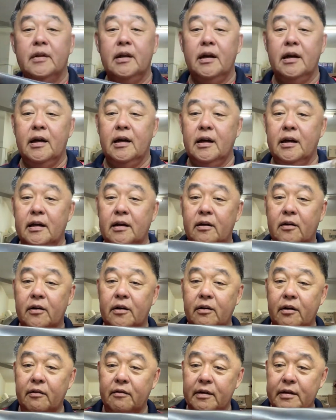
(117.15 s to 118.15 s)
And on
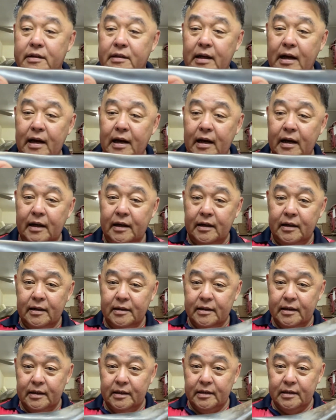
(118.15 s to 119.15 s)
the reverse side,
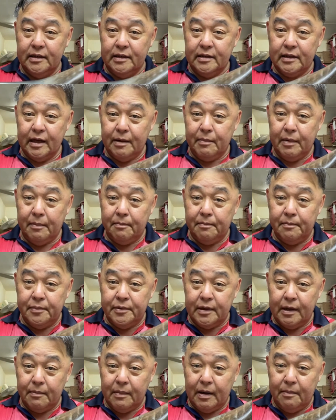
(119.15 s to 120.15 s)
since it's
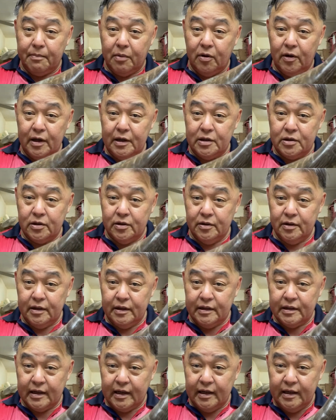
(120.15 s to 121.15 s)
semi-polished, so
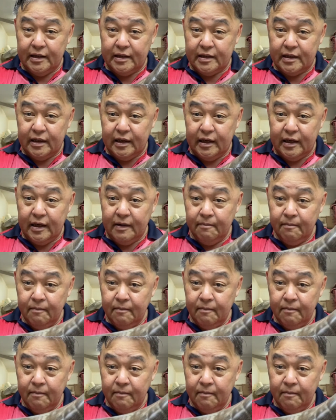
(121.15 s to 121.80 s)
this side is the